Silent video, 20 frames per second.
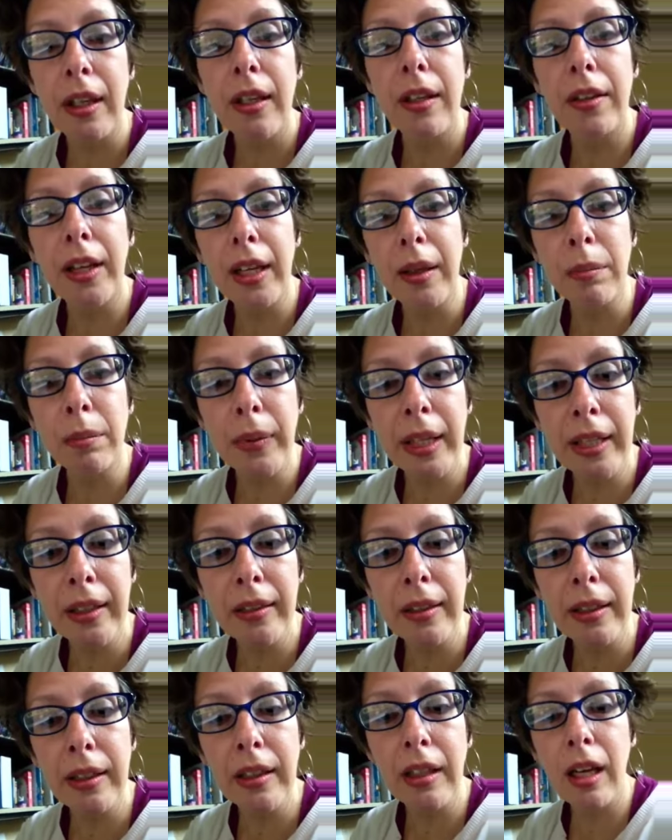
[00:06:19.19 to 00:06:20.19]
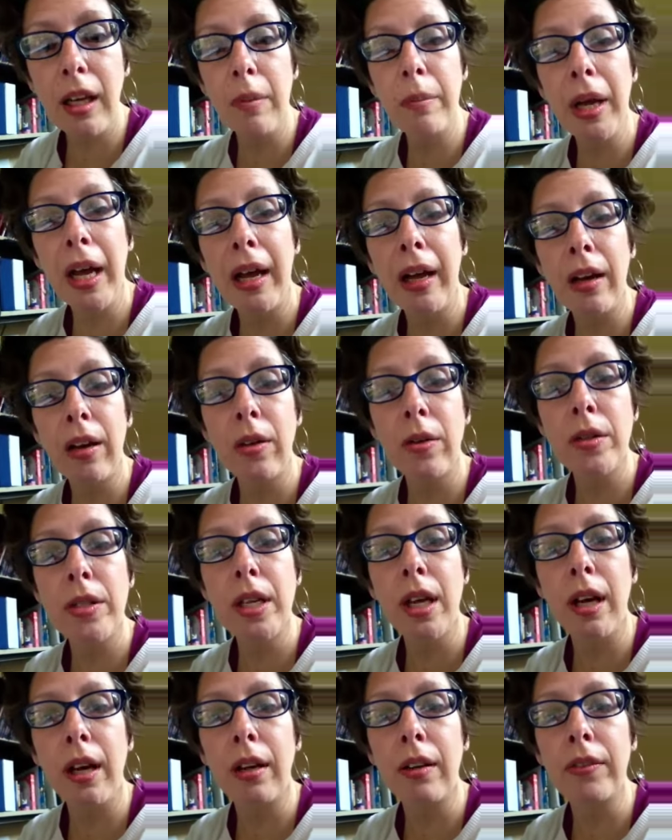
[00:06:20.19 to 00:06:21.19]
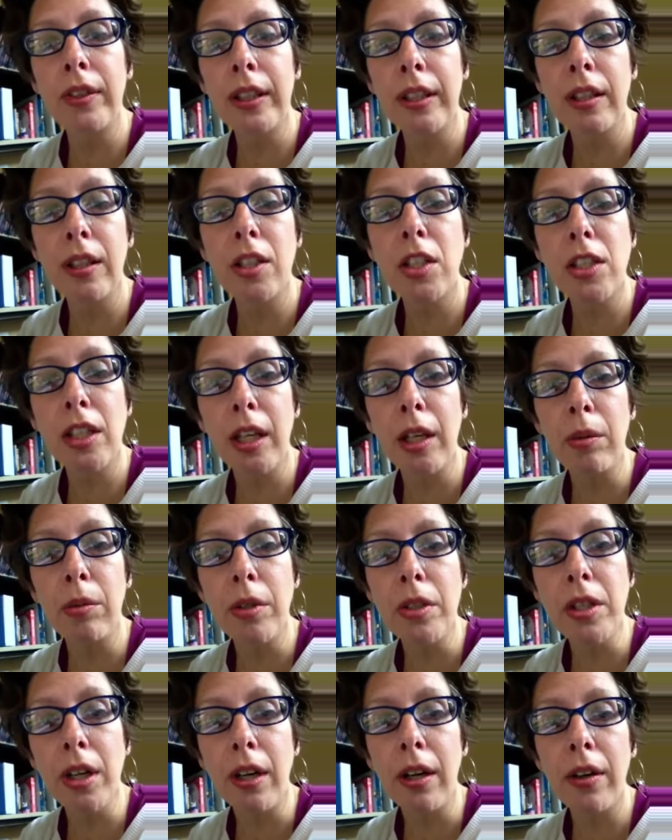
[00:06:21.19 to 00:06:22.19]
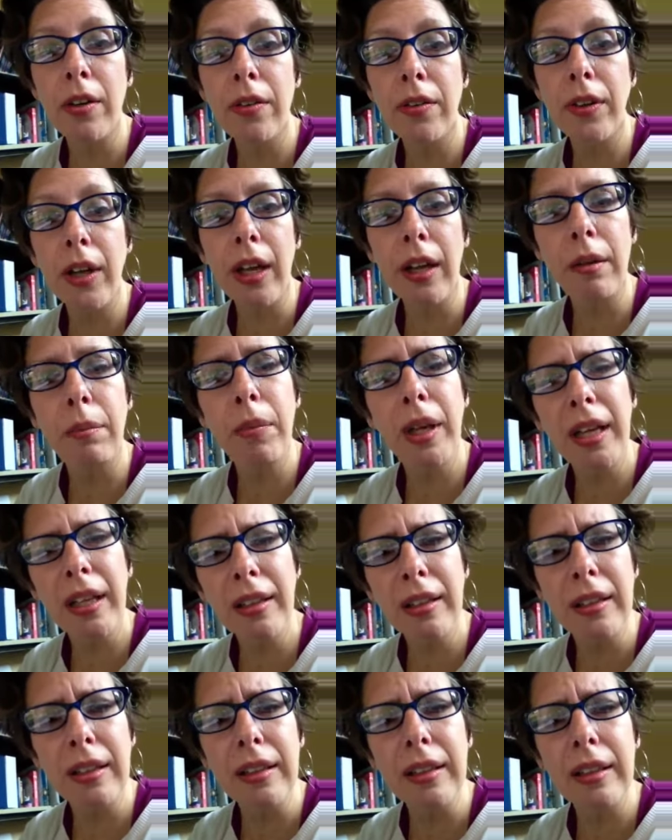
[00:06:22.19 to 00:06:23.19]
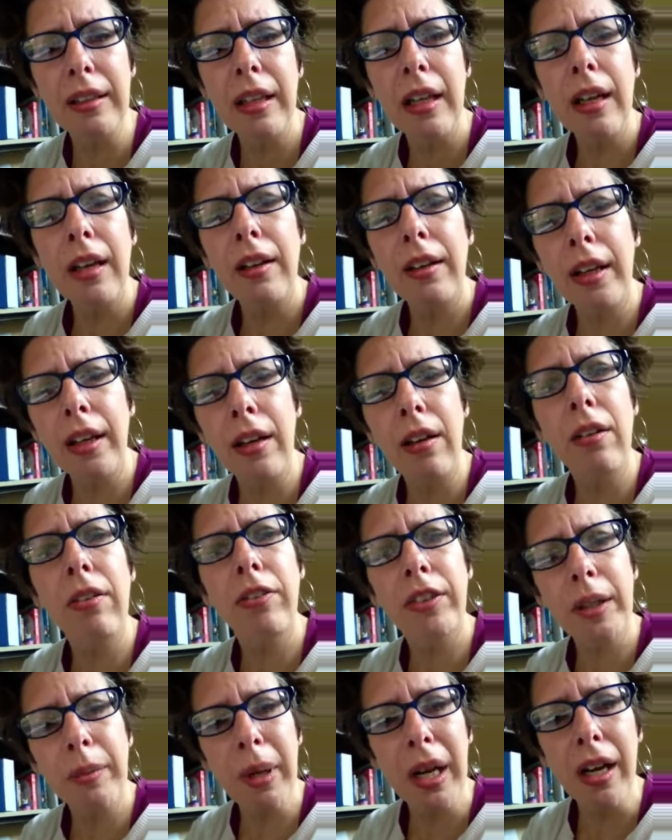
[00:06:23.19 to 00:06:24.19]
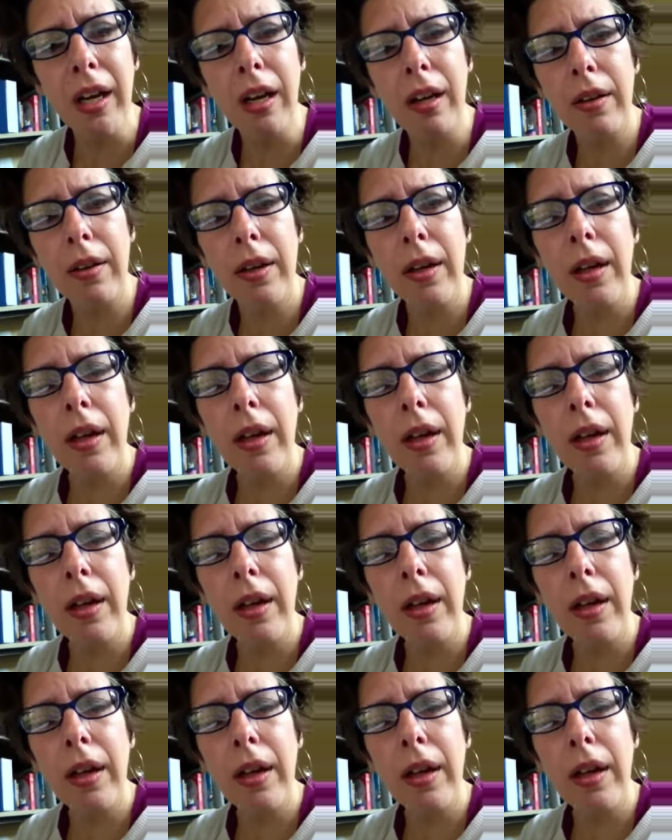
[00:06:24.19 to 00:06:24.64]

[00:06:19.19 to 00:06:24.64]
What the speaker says: They mainly come out of English language arts, and mainly they are female.